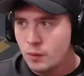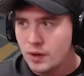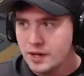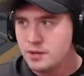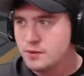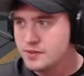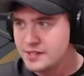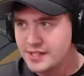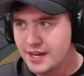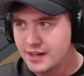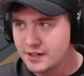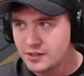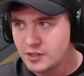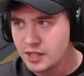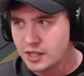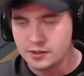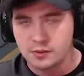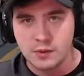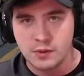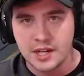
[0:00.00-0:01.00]
who's getting
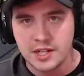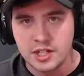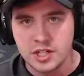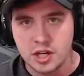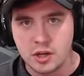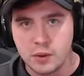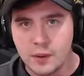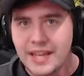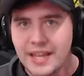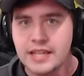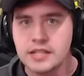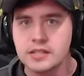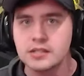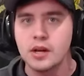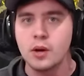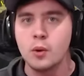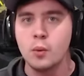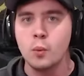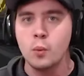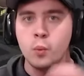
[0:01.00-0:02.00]
Dr. Ratio is
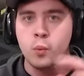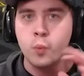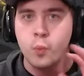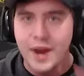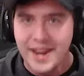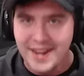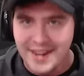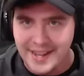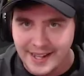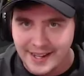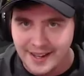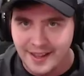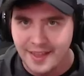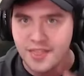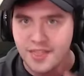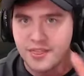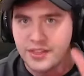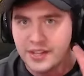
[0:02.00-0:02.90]
winning the